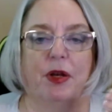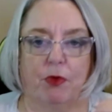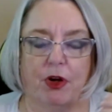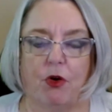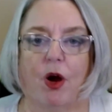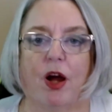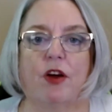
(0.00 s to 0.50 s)
but
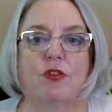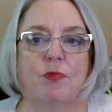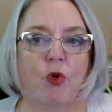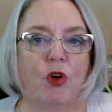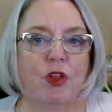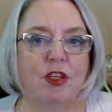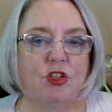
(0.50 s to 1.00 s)
it
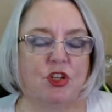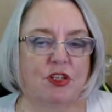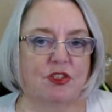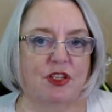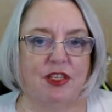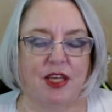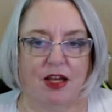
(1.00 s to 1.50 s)
requires more than
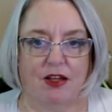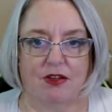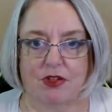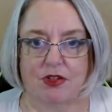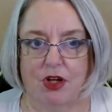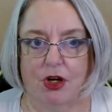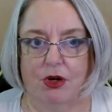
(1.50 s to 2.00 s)
just a
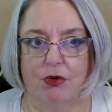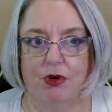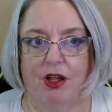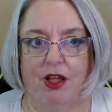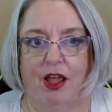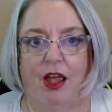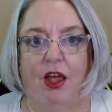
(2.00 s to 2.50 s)
yes/no.